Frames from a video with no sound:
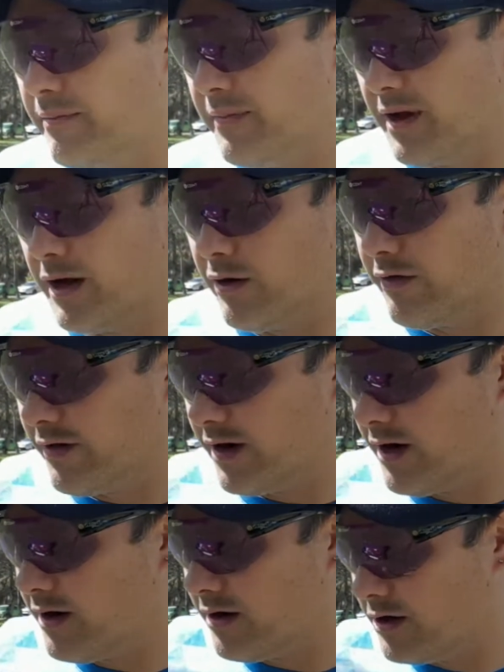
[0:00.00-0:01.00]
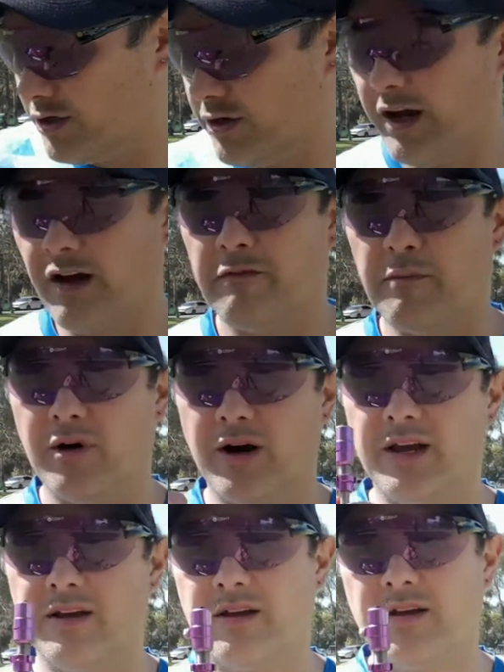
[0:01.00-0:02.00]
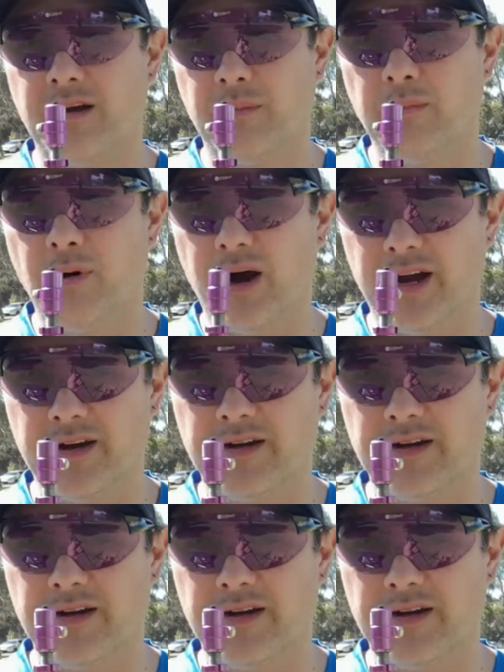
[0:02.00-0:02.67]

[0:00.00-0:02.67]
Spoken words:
However, I do have my biter